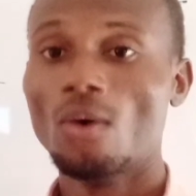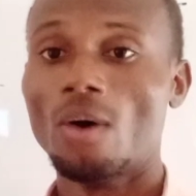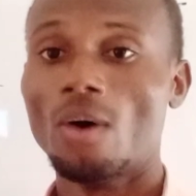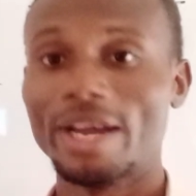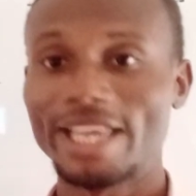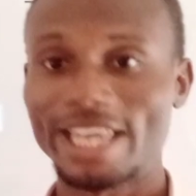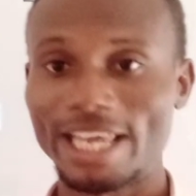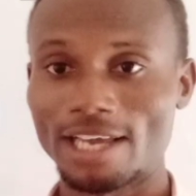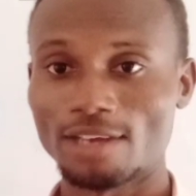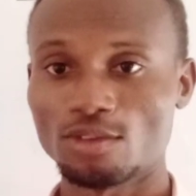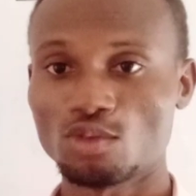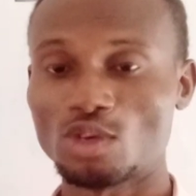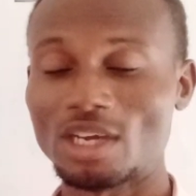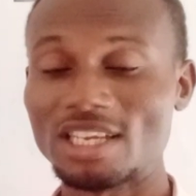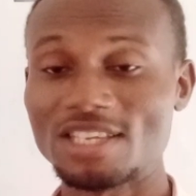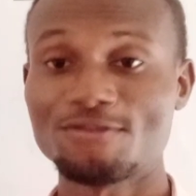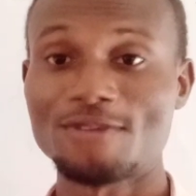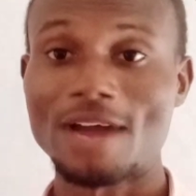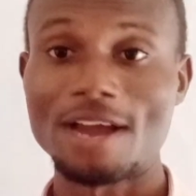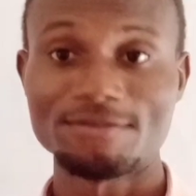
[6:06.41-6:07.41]
Okay,
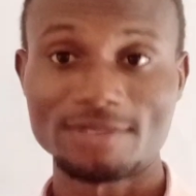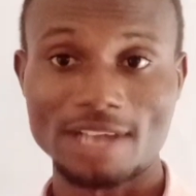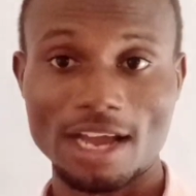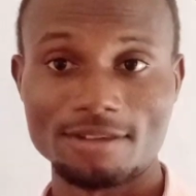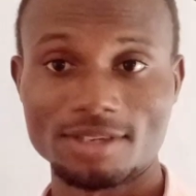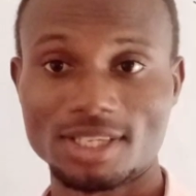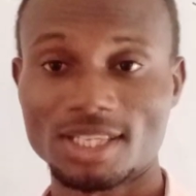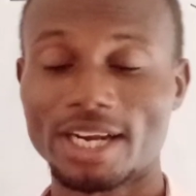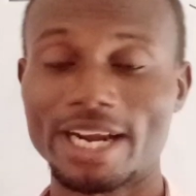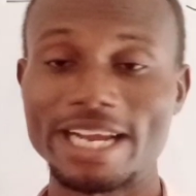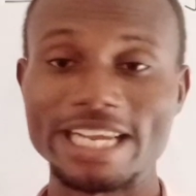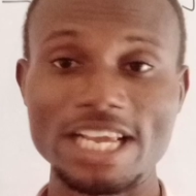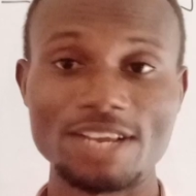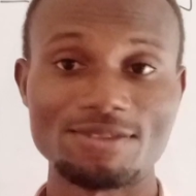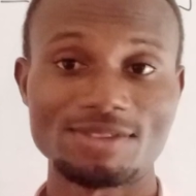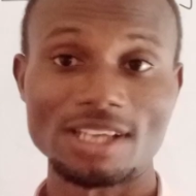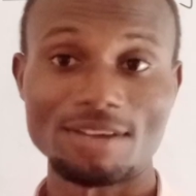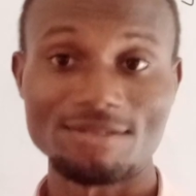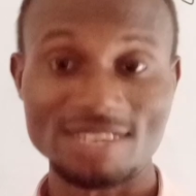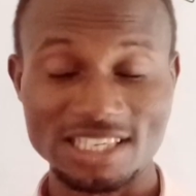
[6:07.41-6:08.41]
25 times 3
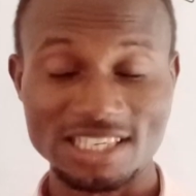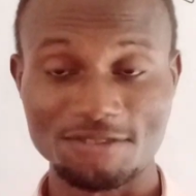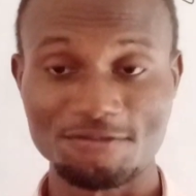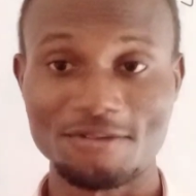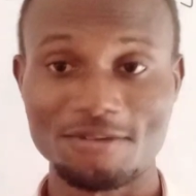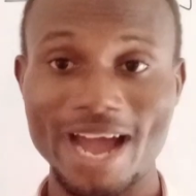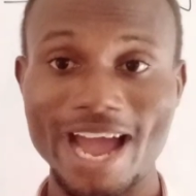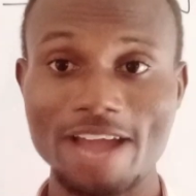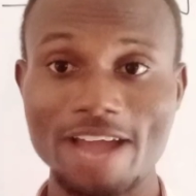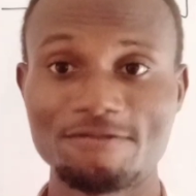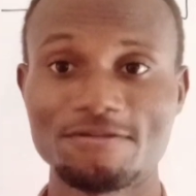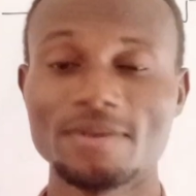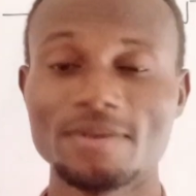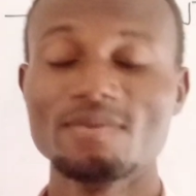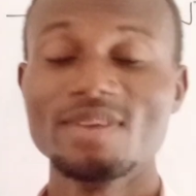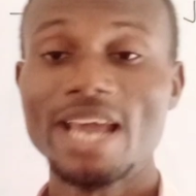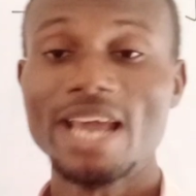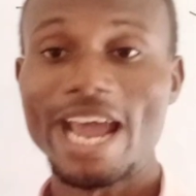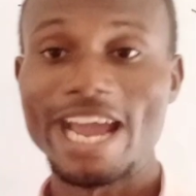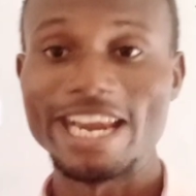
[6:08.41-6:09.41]
gives 75,
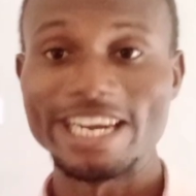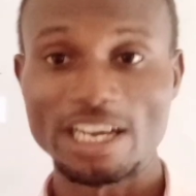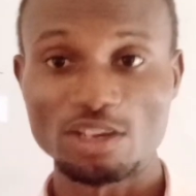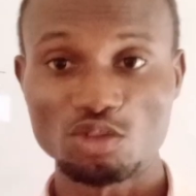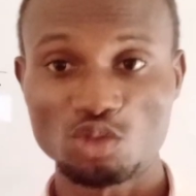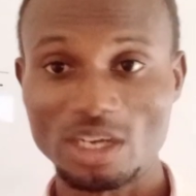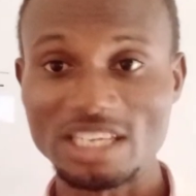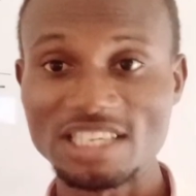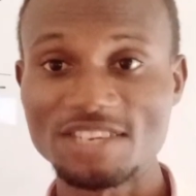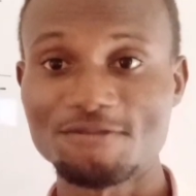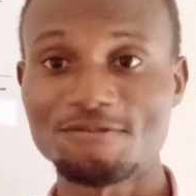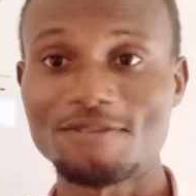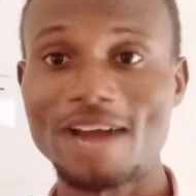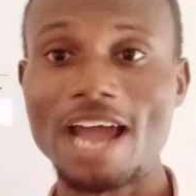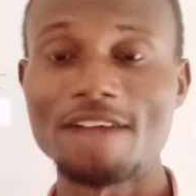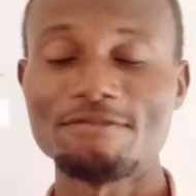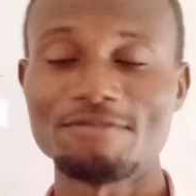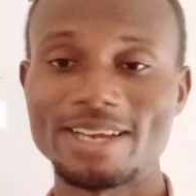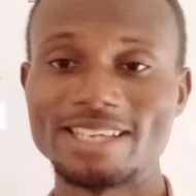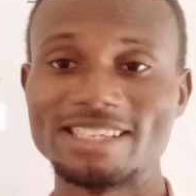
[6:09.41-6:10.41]
and the
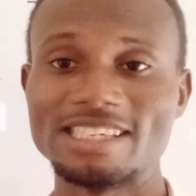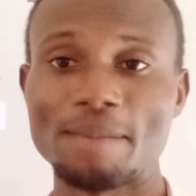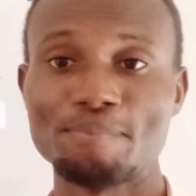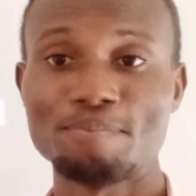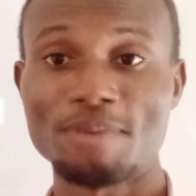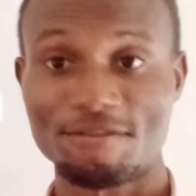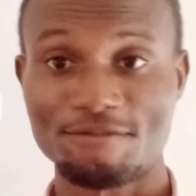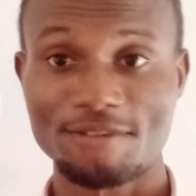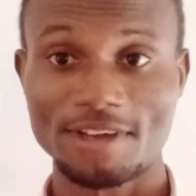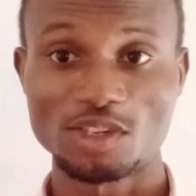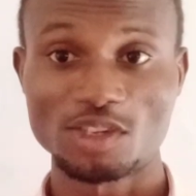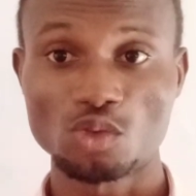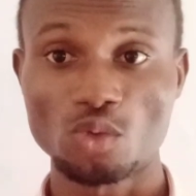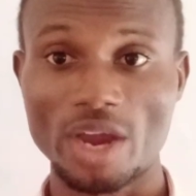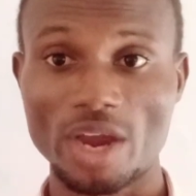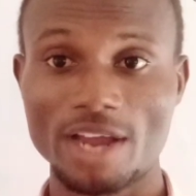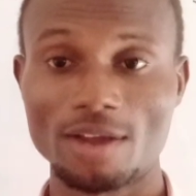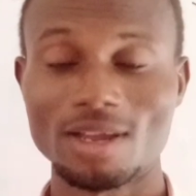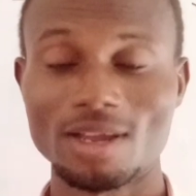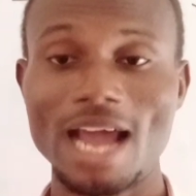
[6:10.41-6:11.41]
25 is a perfect
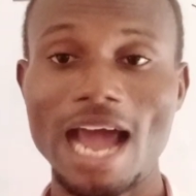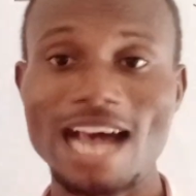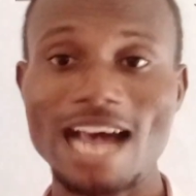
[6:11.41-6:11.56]
square.